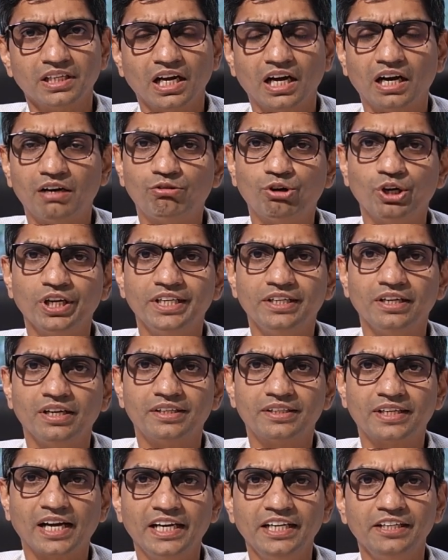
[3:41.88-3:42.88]
avoid
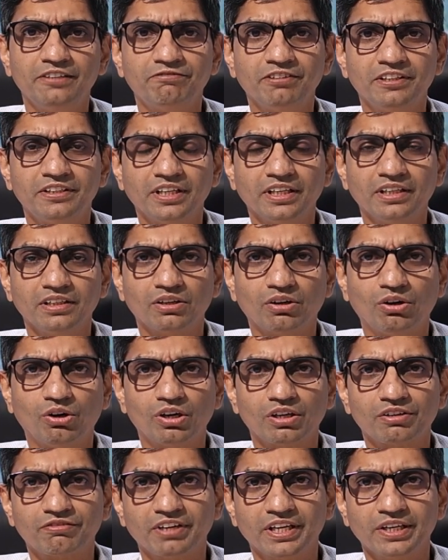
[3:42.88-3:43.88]
tight fitting
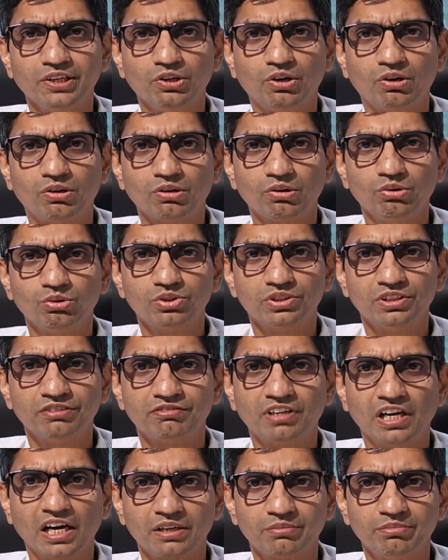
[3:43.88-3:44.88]
or very
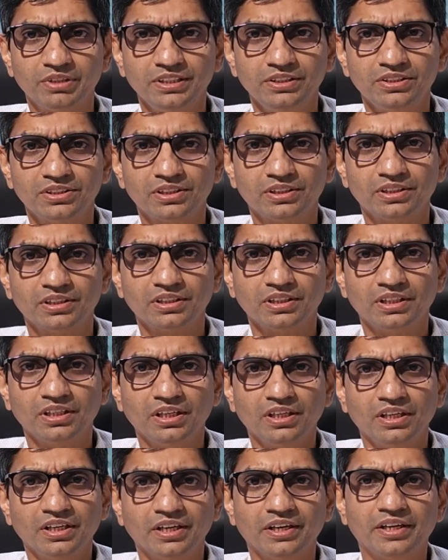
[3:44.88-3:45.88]
occlusive garments,
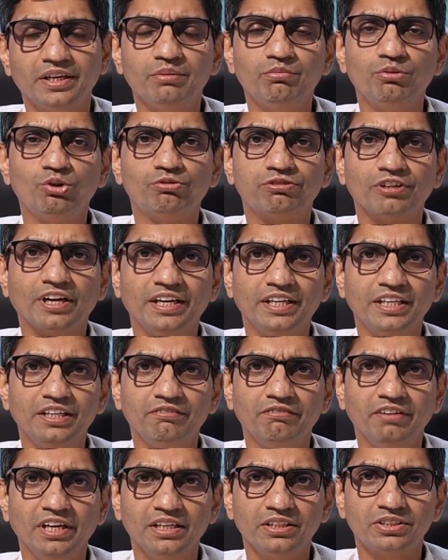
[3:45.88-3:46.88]
remove any
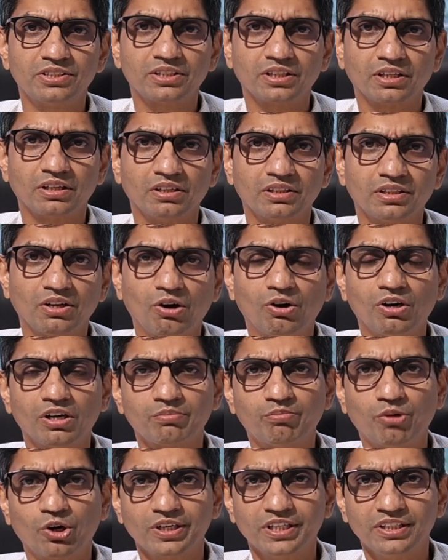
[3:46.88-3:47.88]
waste or
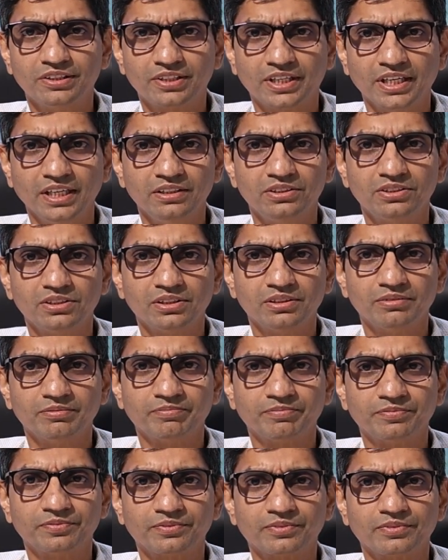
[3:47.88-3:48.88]
body threads.
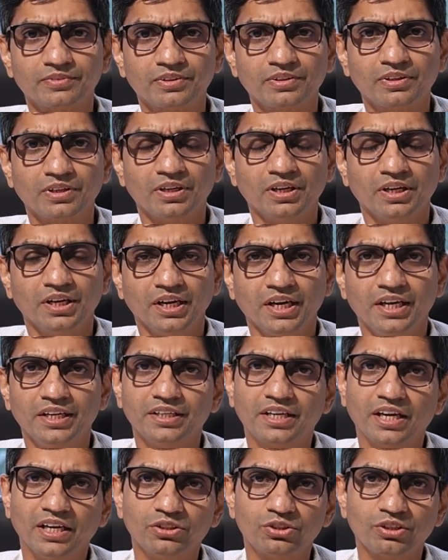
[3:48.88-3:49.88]
In
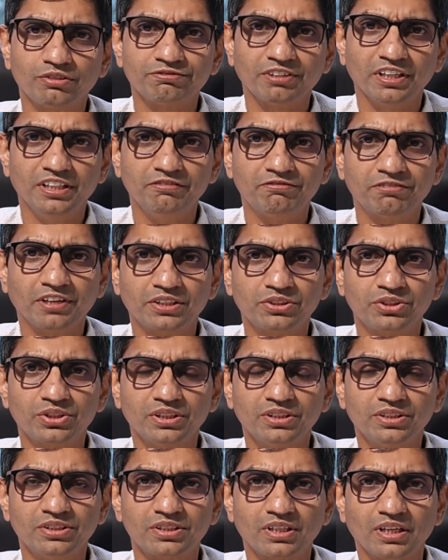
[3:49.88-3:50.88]
case of
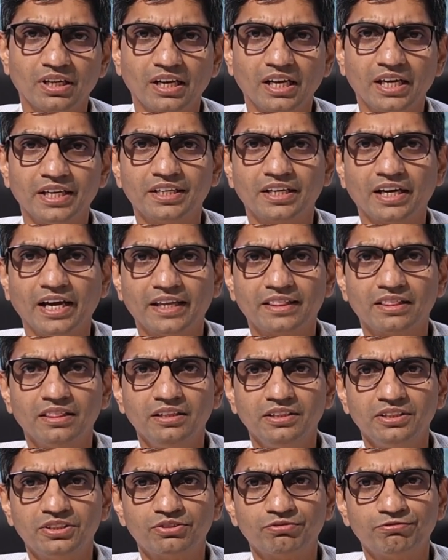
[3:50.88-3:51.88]
infections like
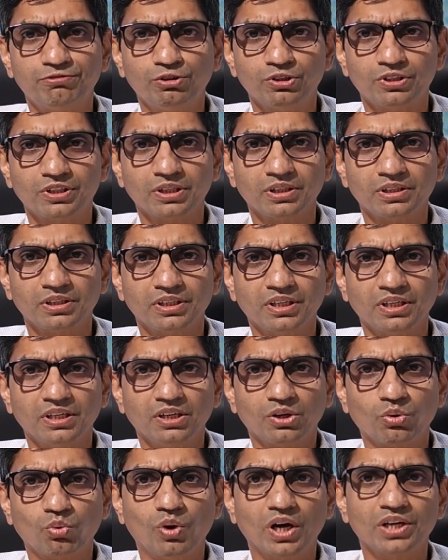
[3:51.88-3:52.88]
athlete's foot,
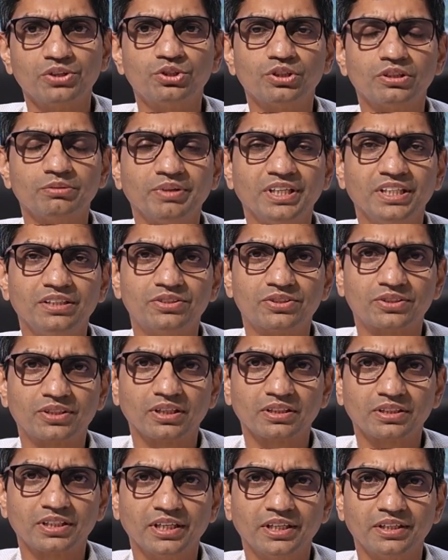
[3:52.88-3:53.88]
one should be
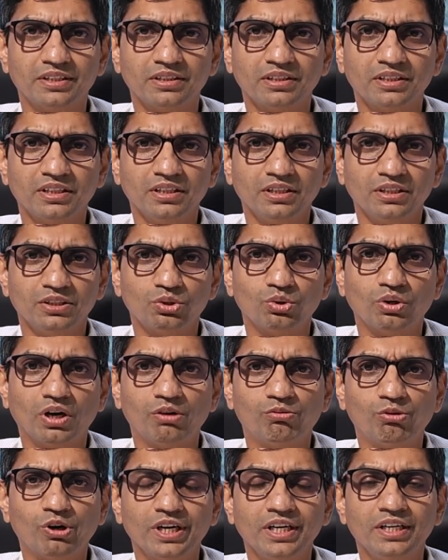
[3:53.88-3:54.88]
instructed to
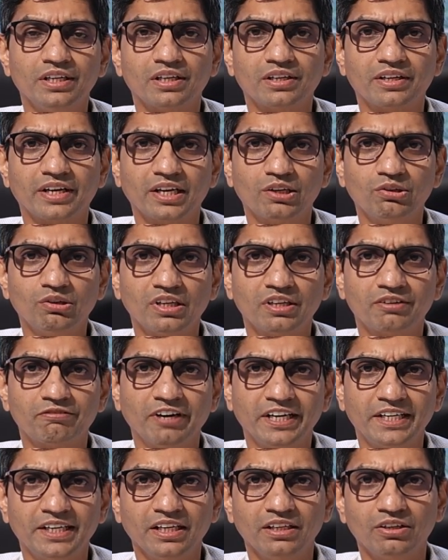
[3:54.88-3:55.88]
avoid regular
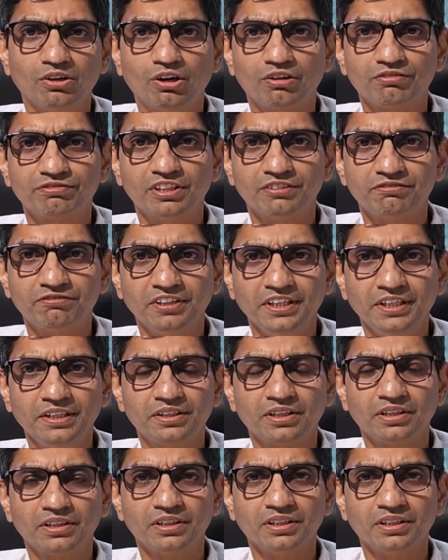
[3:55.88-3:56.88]
wetting of the feet,